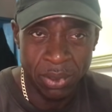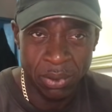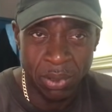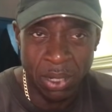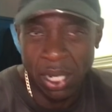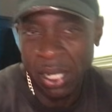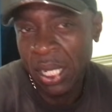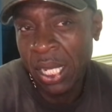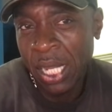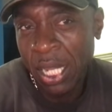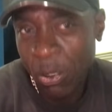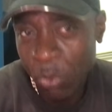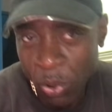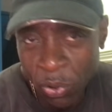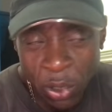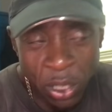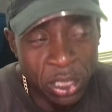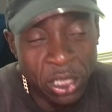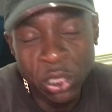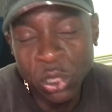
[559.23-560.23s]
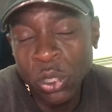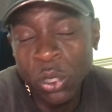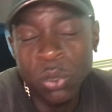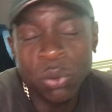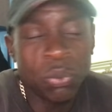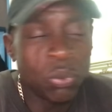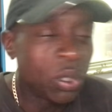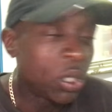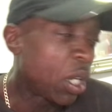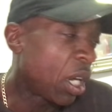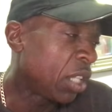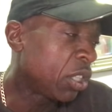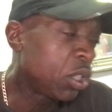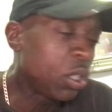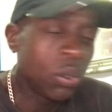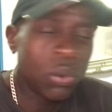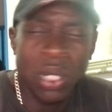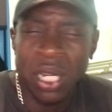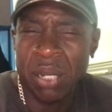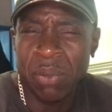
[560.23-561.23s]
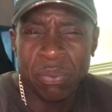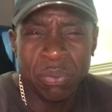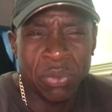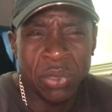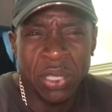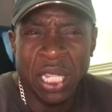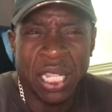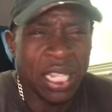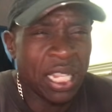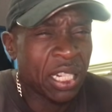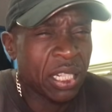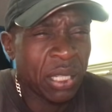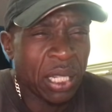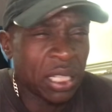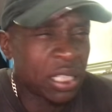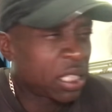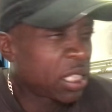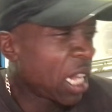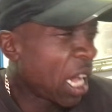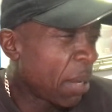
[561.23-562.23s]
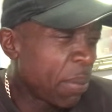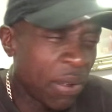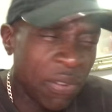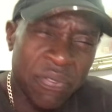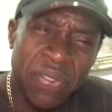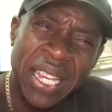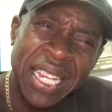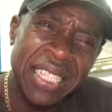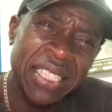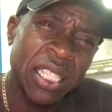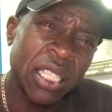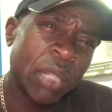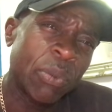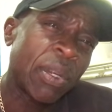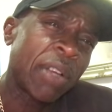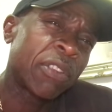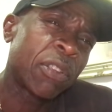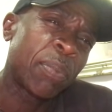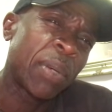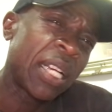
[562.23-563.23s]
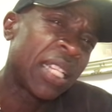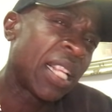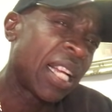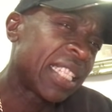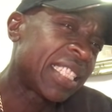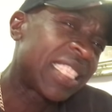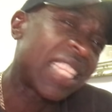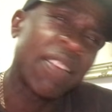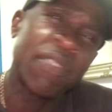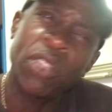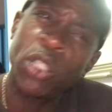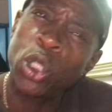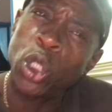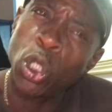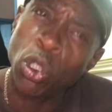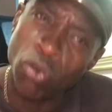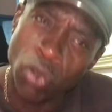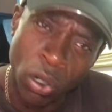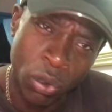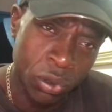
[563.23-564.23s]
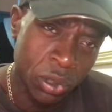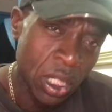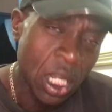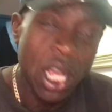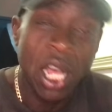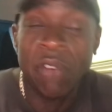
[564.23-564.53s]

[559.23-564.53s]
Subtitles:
right? We've got a new type of visa that we have to pay like €7.